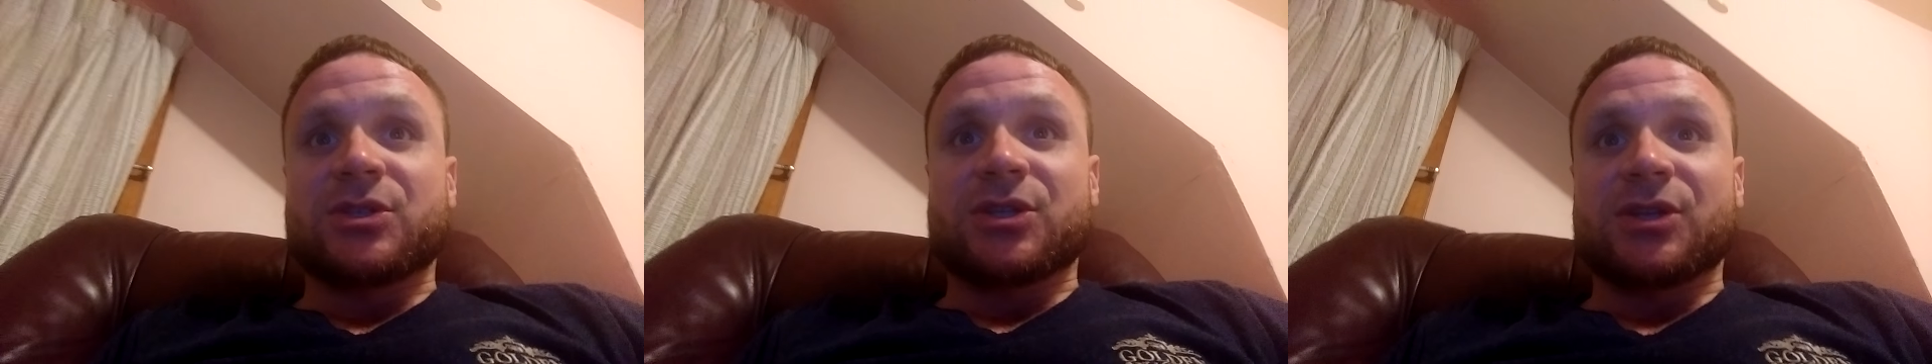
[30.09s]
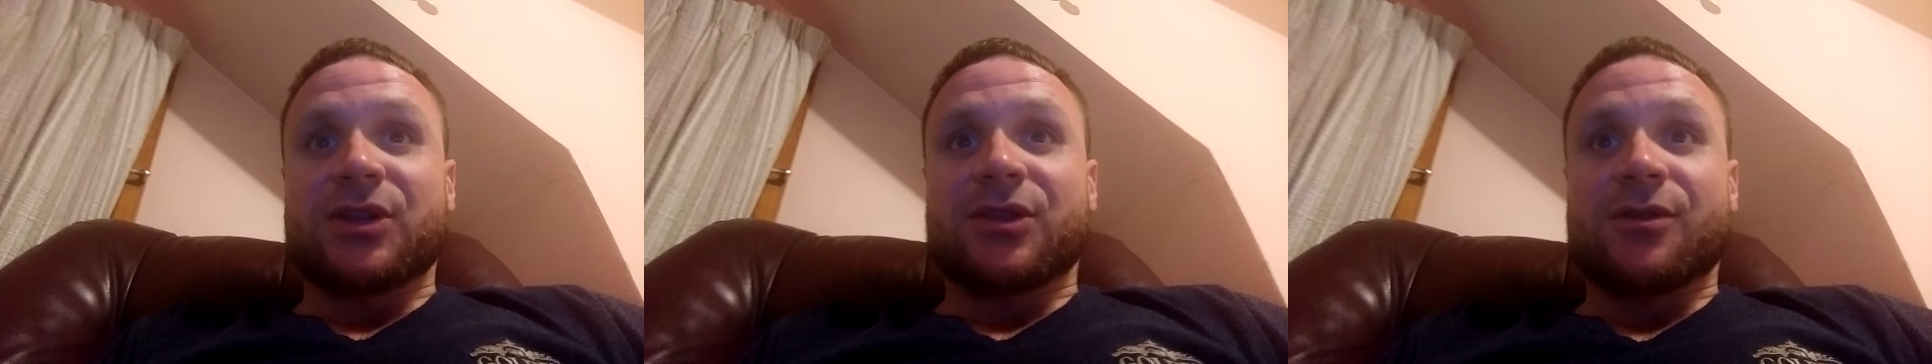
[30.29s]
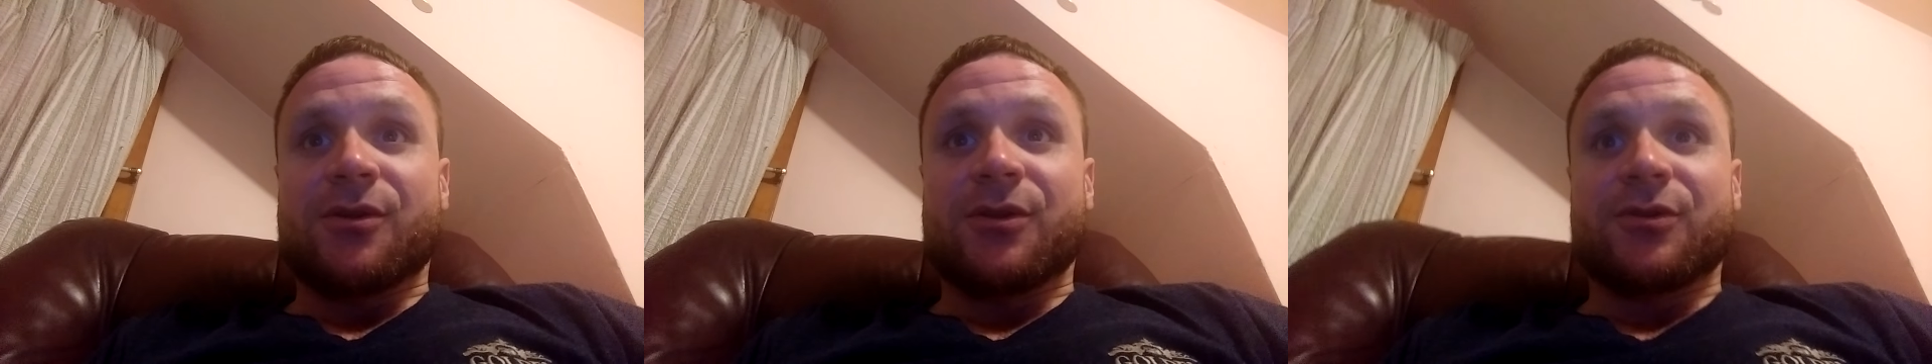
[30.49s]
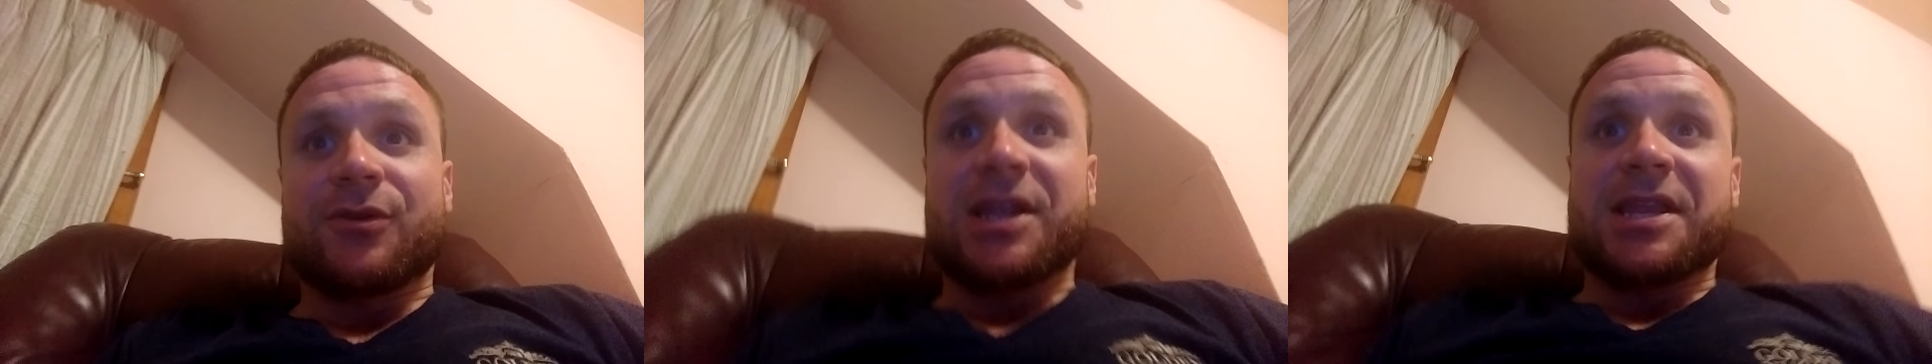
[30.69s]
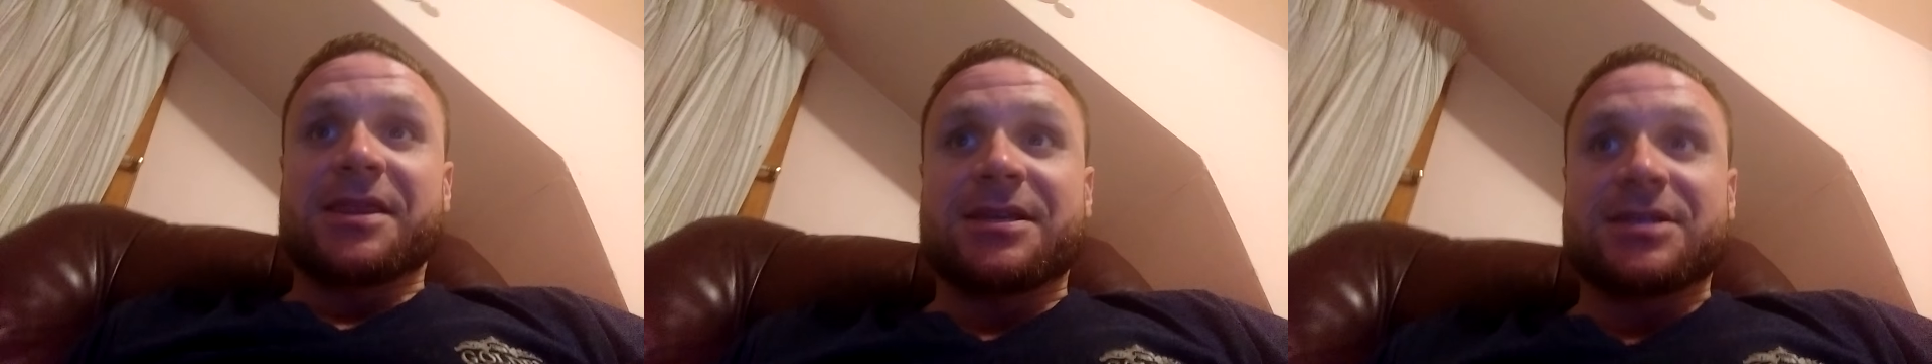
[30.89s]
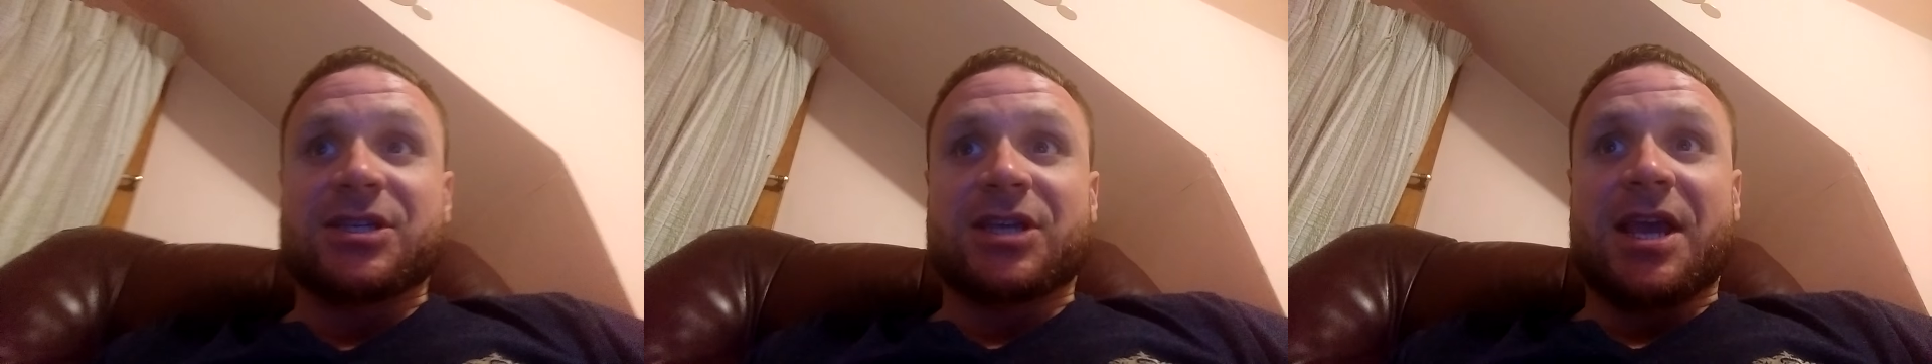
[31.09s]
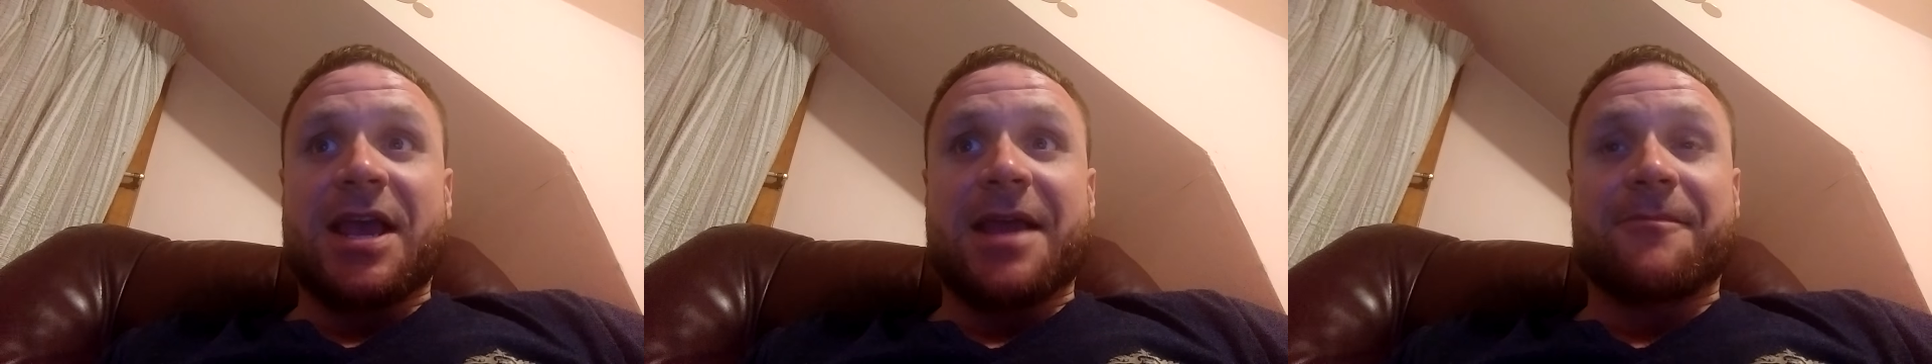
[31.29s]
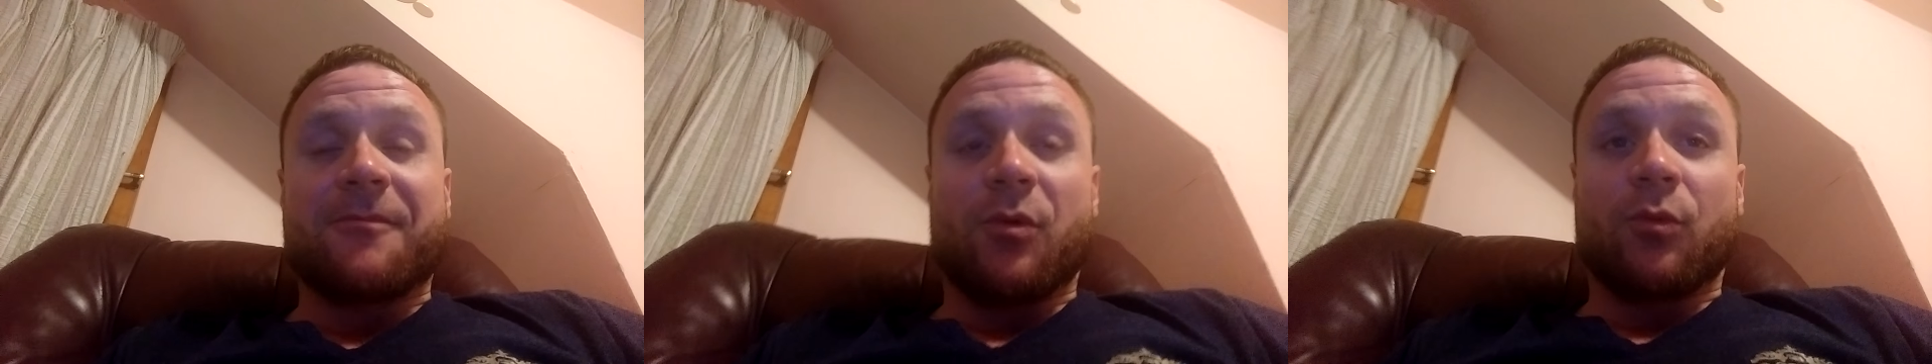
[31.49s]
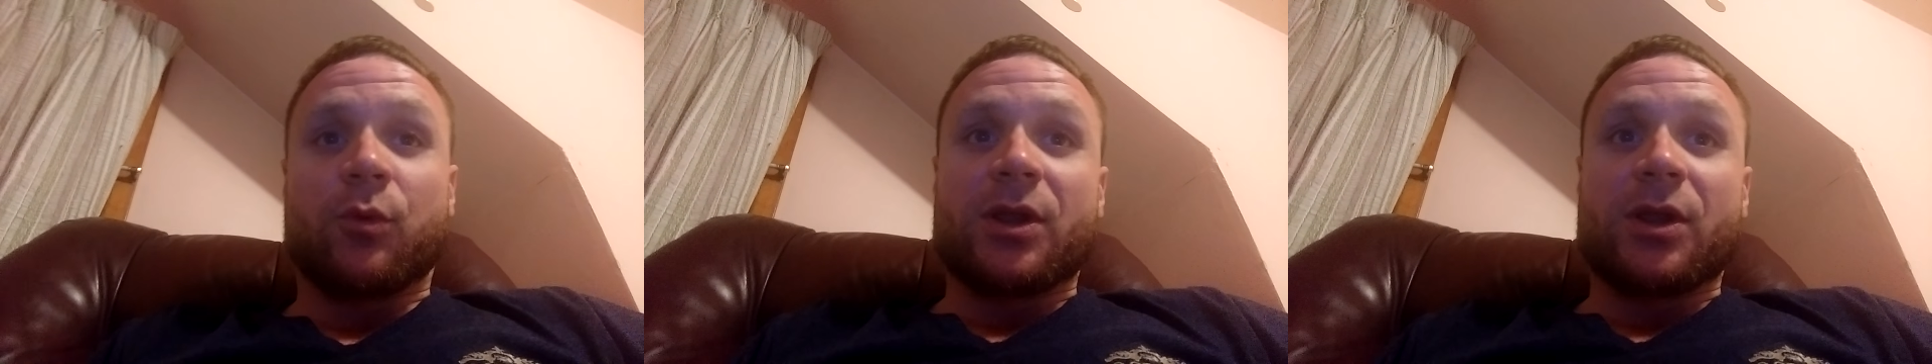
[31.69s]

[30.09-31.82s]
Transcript: City Thunder in this game.